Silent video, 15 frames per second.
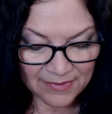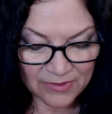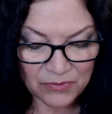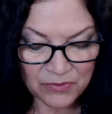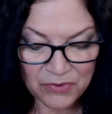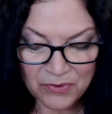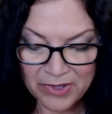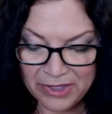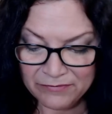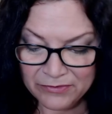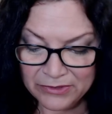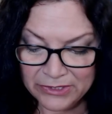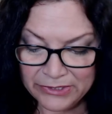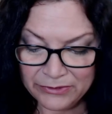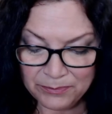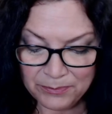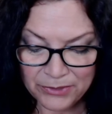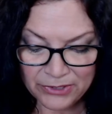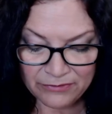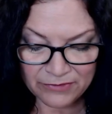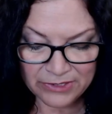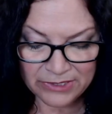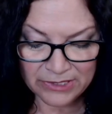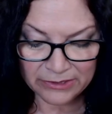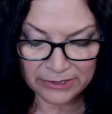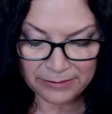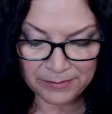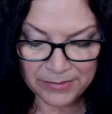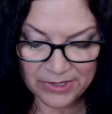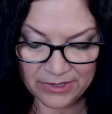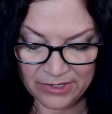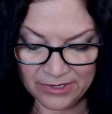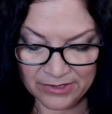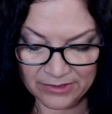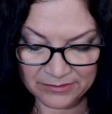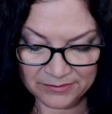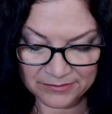you have a little bit of a dilemma here.